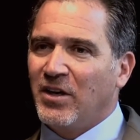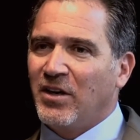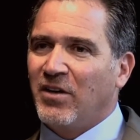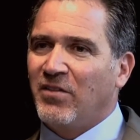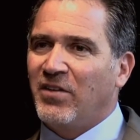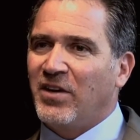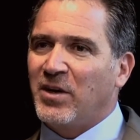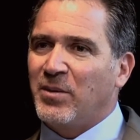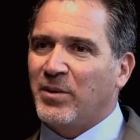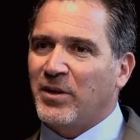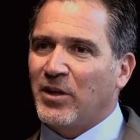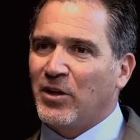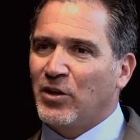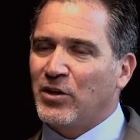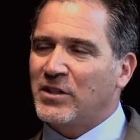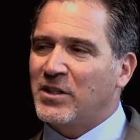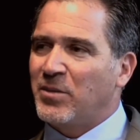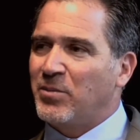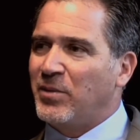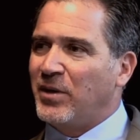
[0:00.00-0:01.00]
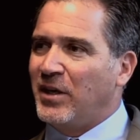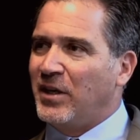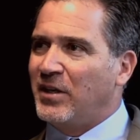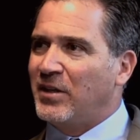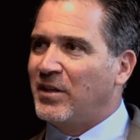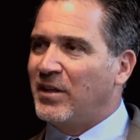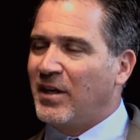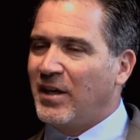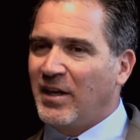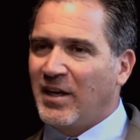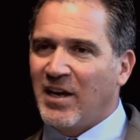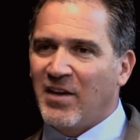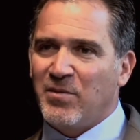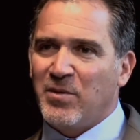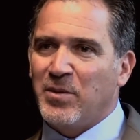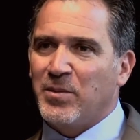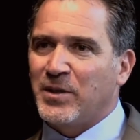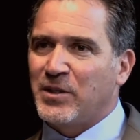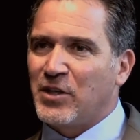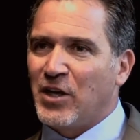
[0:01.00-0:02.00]
of anybody that looks at me, and gave me
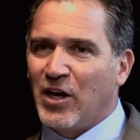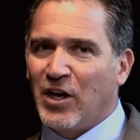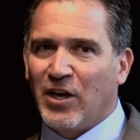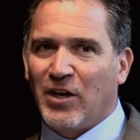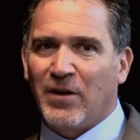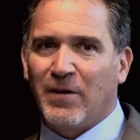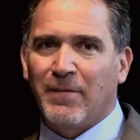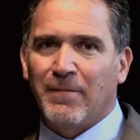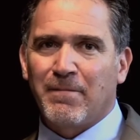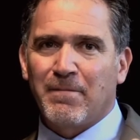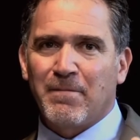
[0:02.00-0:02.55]
a baton